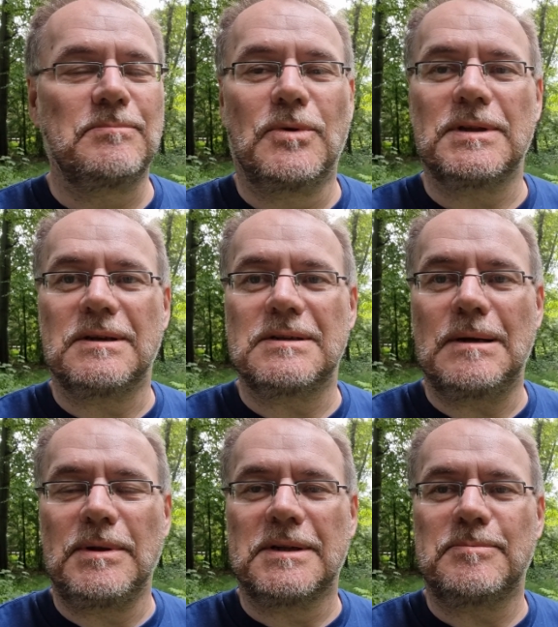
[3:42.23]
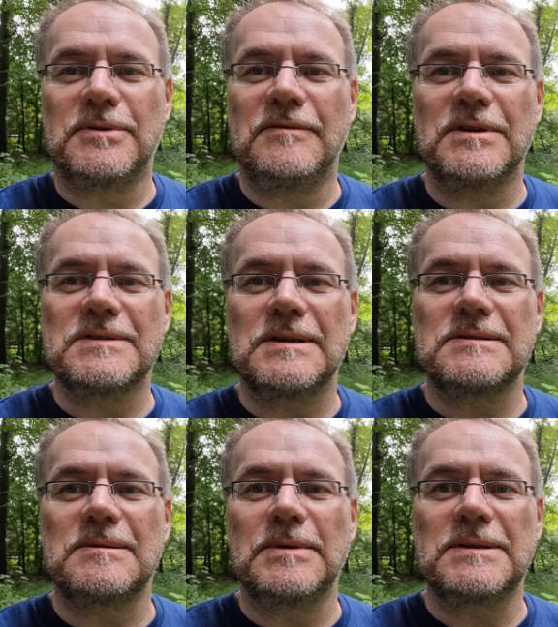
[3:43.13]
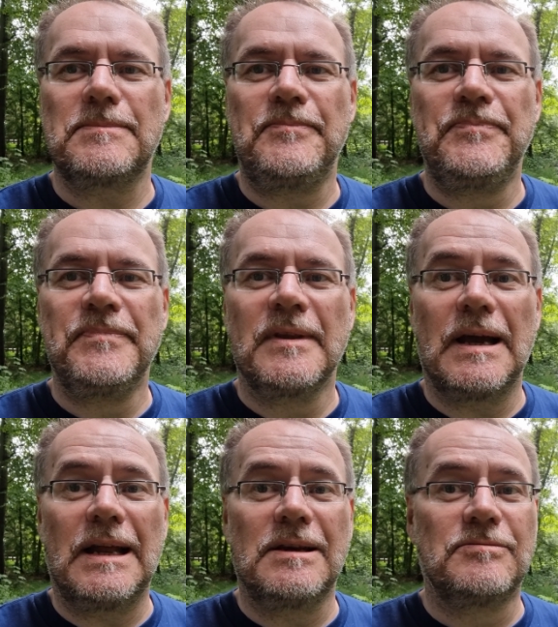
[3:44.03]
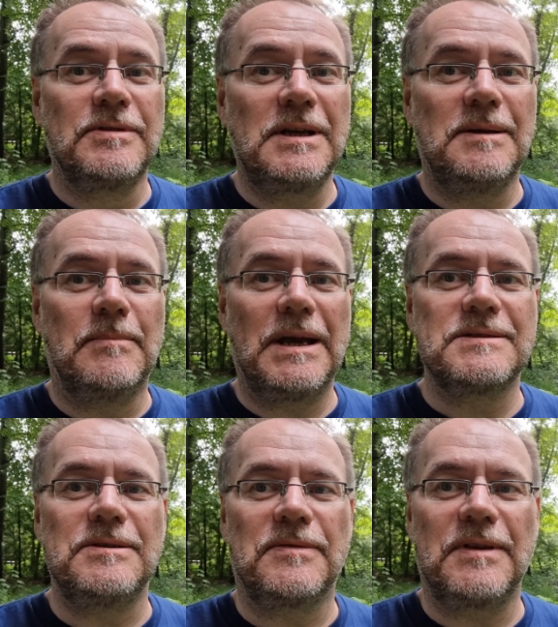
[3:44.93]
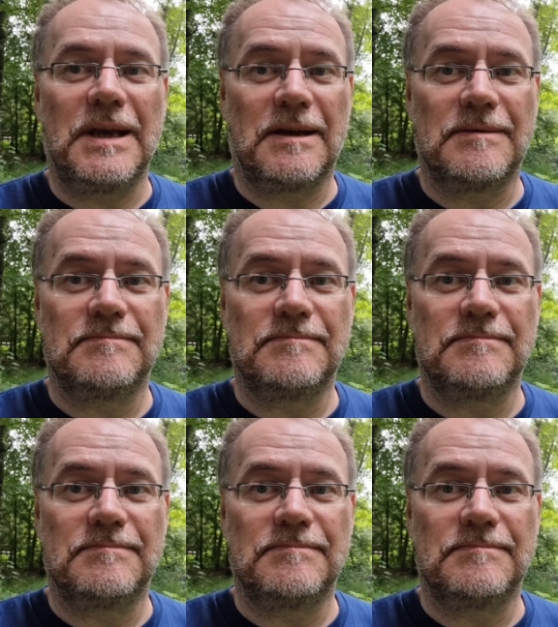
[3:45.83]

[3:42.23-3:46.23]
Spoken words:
more than double the previous estimate. And it really makes you think.